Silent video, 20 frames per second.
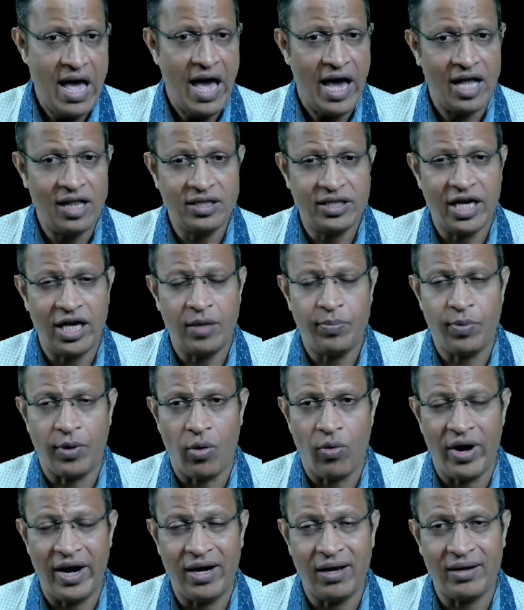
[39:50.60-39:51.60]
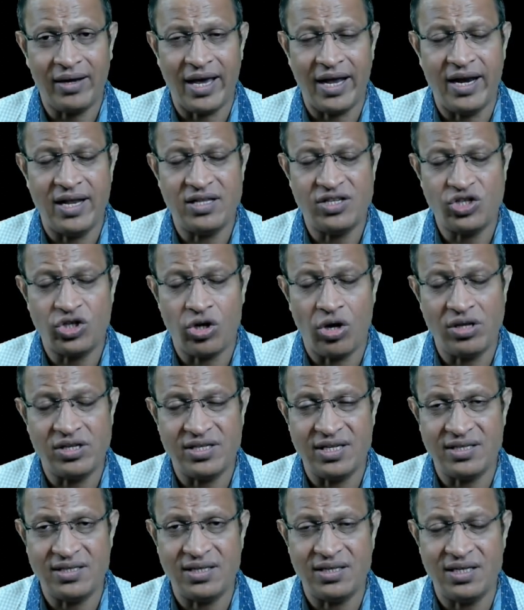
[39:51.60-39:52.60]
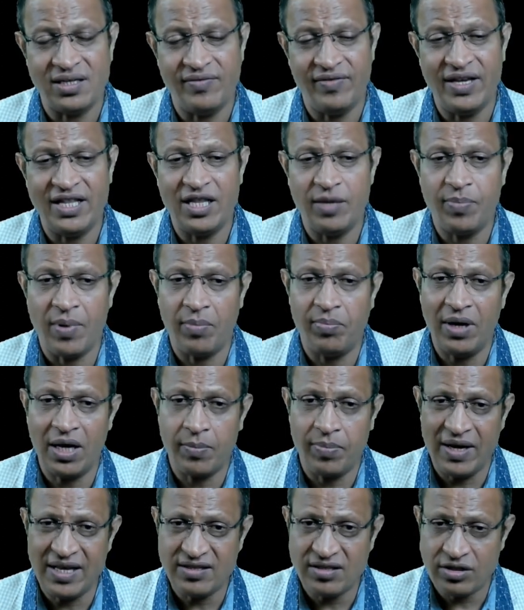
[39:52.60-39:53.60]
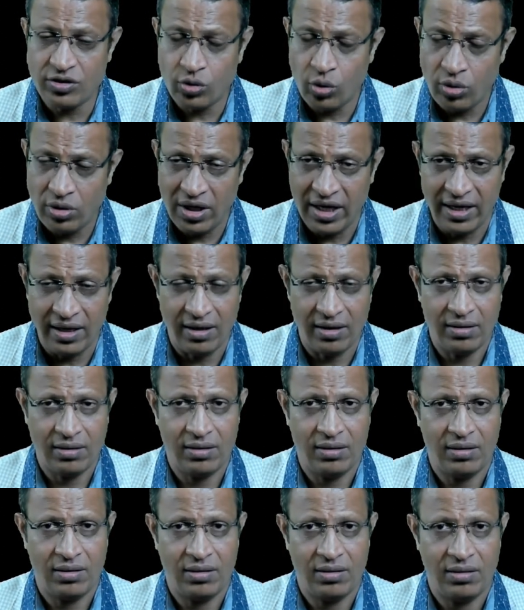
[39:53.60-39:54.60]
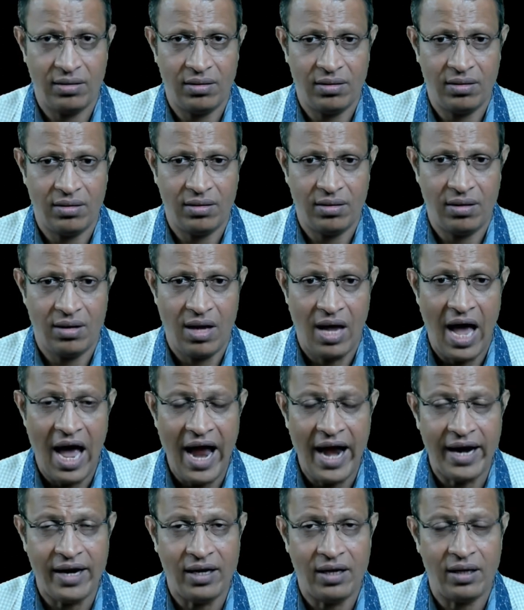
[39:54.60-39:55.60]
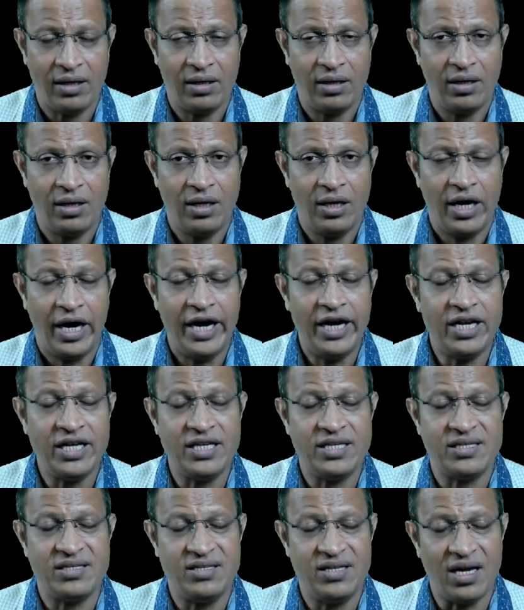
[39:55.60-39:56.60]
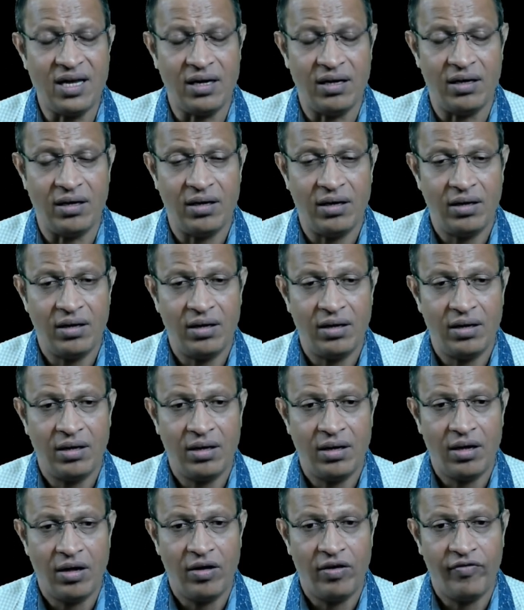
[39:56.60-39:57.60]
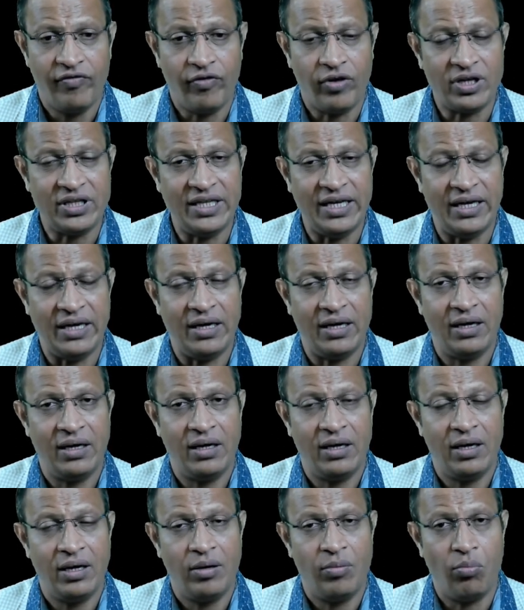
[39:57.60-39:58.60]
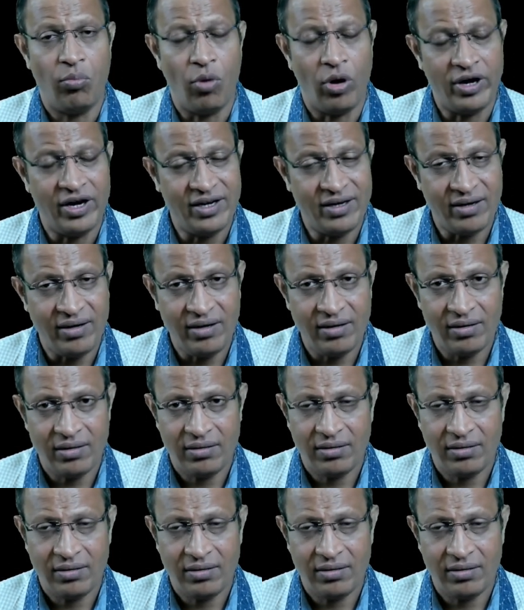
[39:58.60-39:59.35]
healthcare provider can install CCTV in the public places only and it is done for the monitoring,